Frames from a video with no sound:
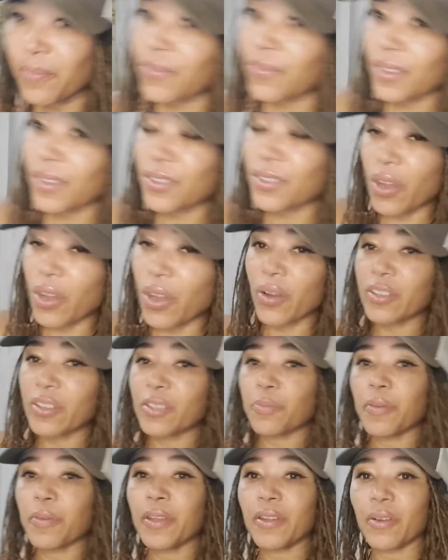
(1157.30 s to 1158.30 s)
so it's
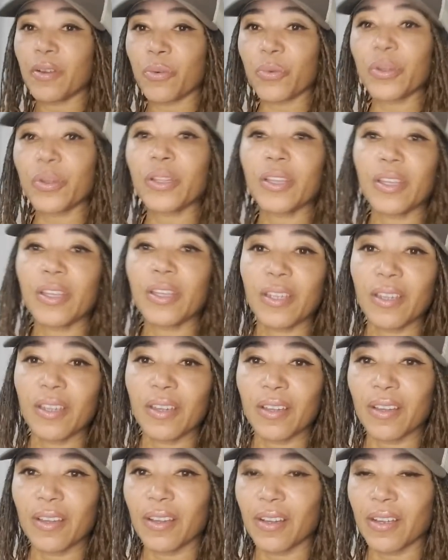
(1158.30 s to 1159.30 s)
been a really
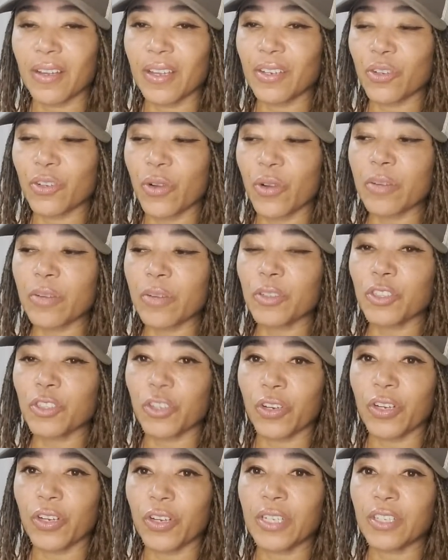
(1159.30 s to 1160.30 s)
Uh, incredible
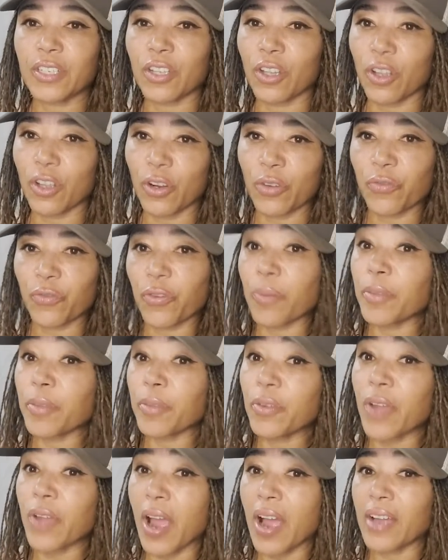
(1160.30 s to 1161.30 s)
journey to learn from
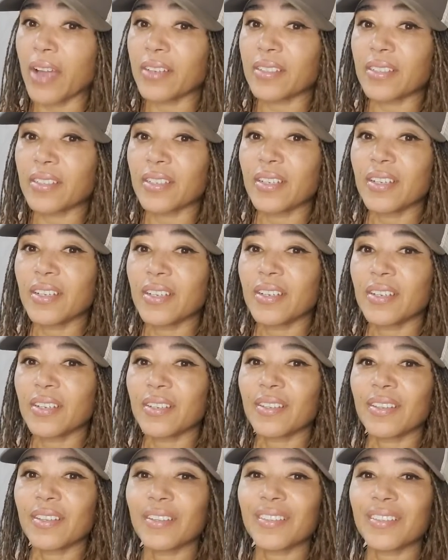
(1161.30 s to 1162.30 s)
you guys.
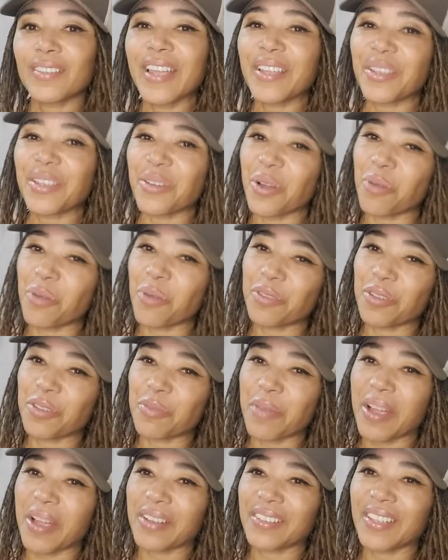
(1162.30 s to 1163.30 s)
Thank you, Hope to the
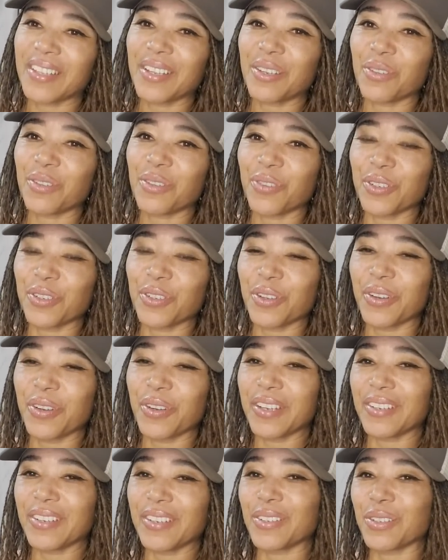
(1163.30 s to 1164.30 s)
Max. Thank you for
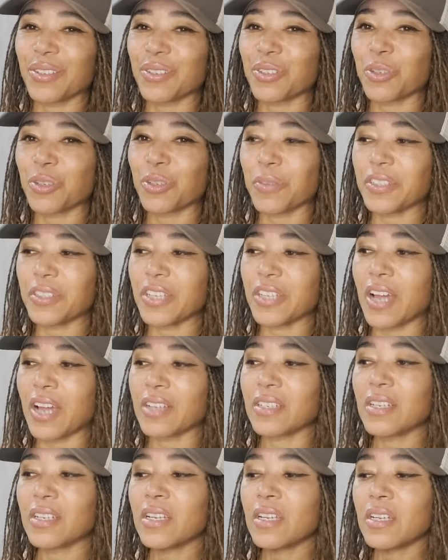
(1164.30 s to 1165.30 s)
donating to the super chat.
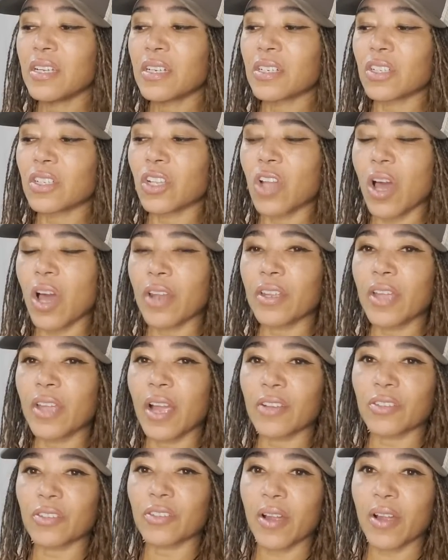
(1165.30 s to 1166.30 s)
And a lot of you
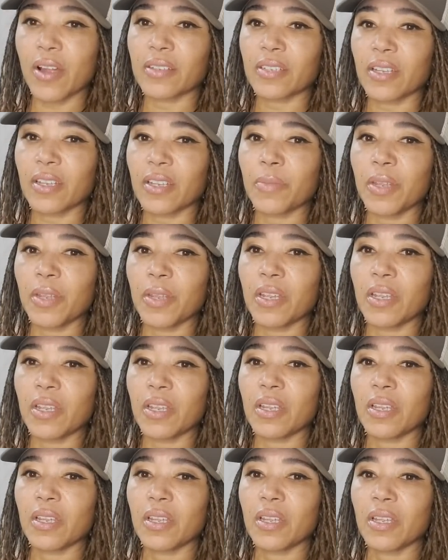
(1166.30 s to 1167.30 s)
guys are asking me,
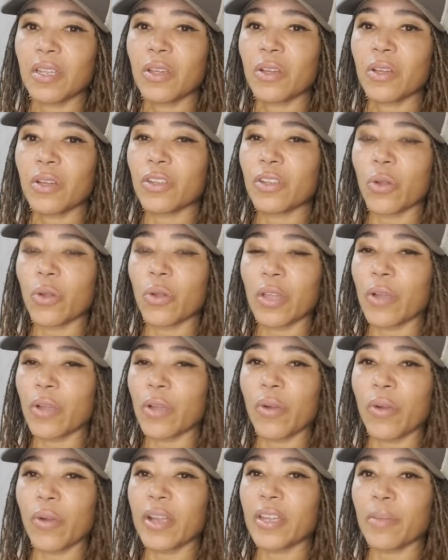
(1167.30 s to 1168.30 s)
you know, like
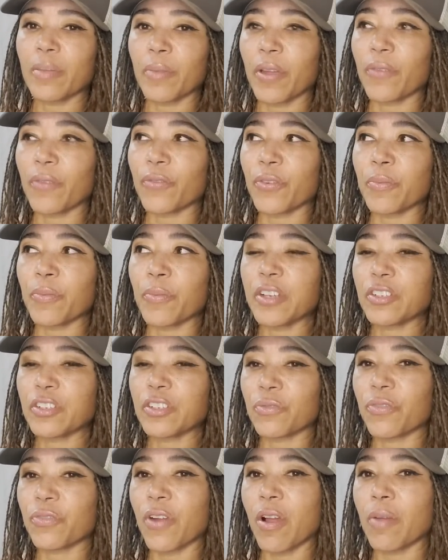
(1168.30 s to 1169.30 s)
where I get my
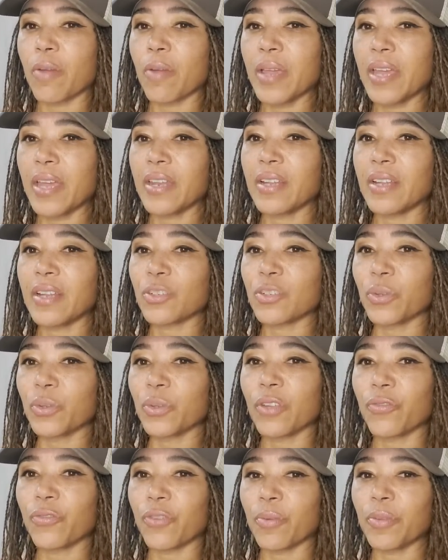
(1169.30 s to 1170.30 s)
information from, and it's
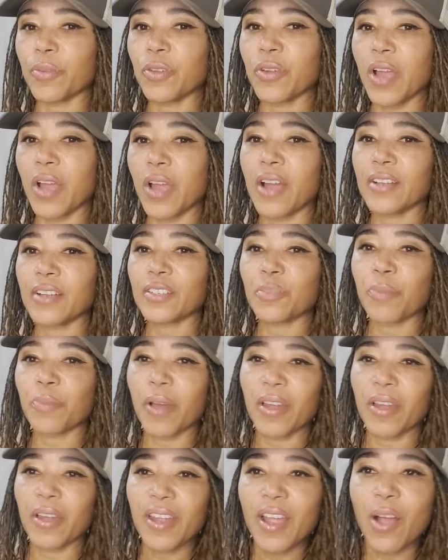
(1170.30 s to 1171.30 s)
really from you guys.
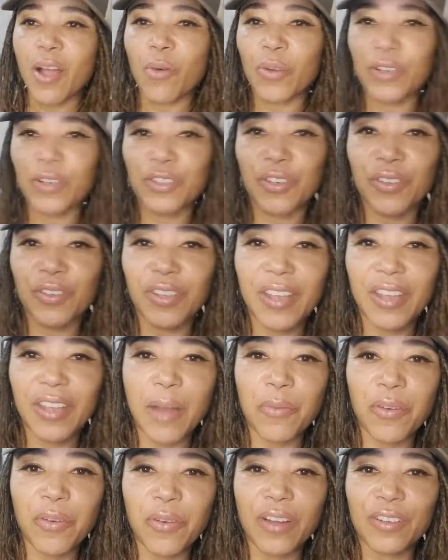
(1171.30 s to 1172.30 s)
But I want to turn the
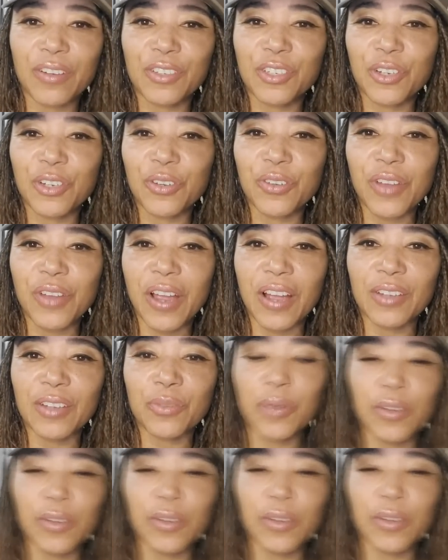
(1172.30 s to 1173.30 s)
camera around and show you guys
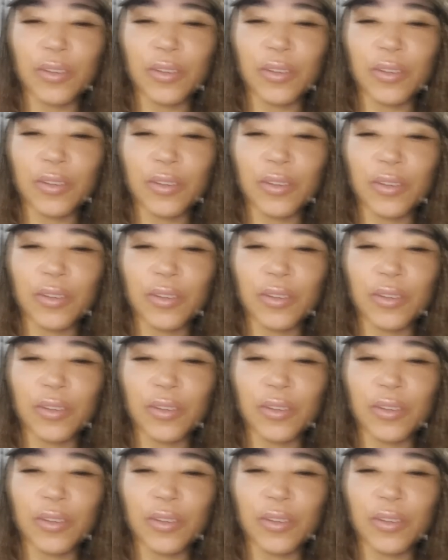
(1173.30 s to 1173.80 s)
what I was looking at.